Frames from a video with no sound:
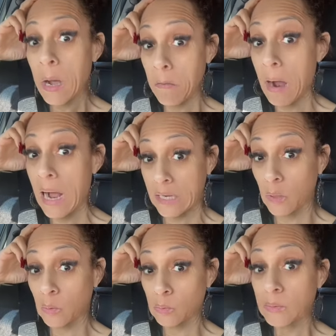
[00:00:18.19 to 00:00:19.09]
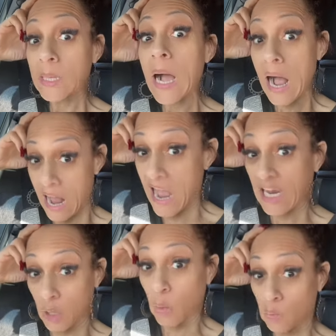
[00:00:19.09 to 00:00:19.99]
I'm hot, cold,
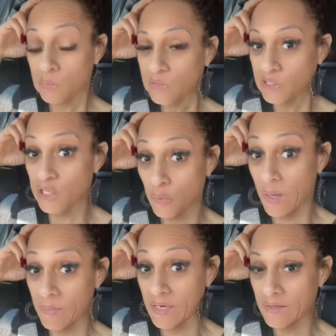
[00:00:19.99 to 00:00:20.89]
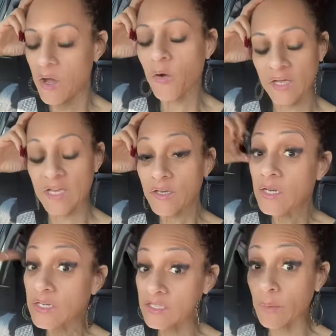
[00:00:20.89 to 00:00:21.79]
hot, cold. You know what I mean? Okay,
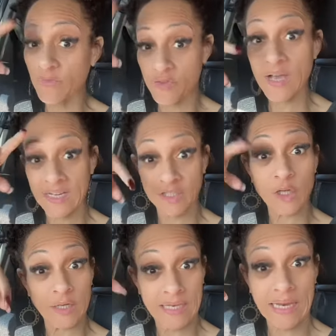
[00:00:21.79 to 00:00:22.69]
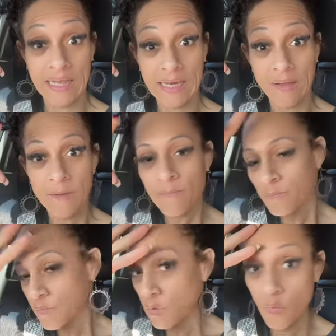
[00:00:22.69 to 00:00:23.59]
some of you guys are going to get it.
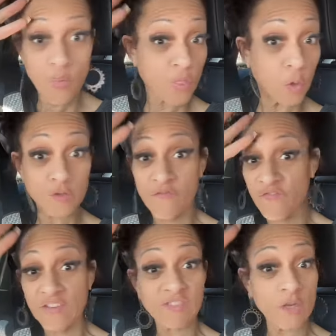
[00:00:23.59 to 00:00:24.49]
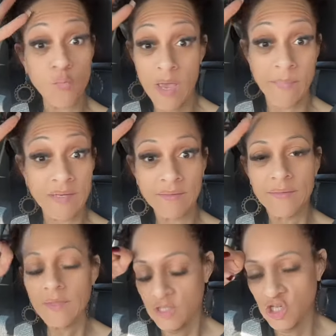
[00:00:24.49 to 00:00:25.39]
Those 50 women,
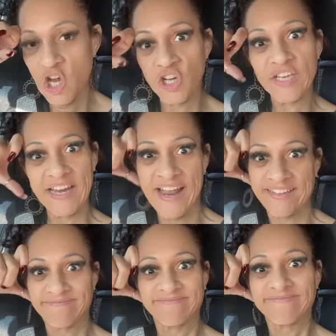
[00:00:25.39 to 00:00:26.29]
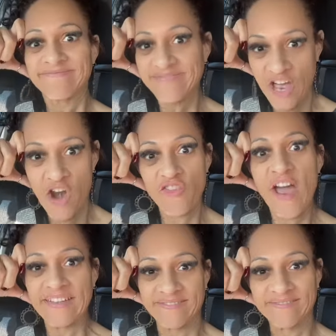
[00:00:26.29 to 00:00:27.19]
you're going to get it. All
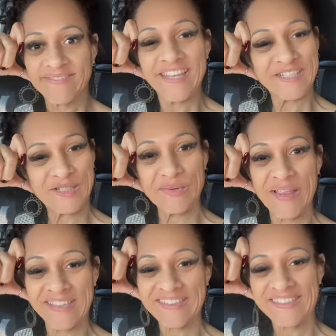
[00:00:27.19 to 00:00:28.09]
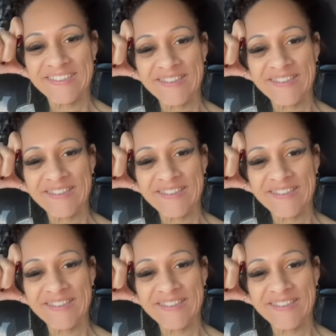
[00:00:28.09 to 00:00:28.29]
right, let's do this.